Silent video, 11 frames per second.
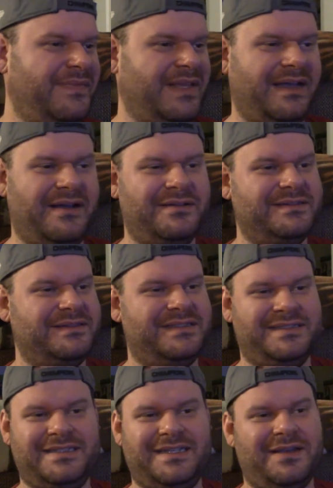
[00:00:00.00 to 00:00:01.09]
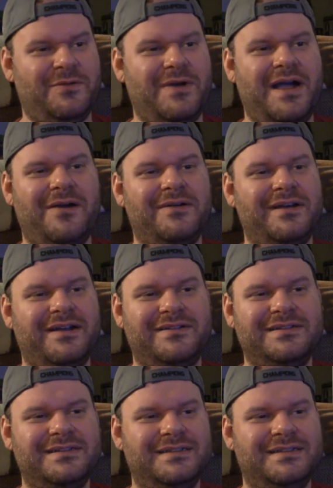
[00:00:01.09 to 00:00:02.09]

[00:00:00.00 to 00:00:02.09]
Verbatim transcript: I was just like, wow, whatever.